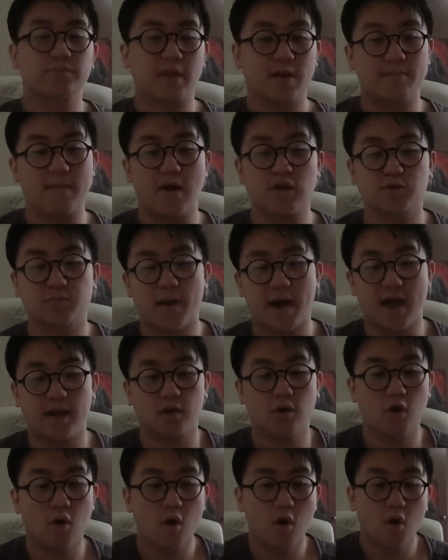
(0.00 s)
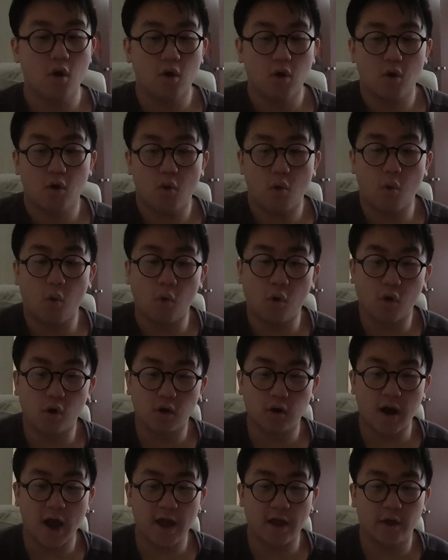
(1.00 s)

mouse pad. Or I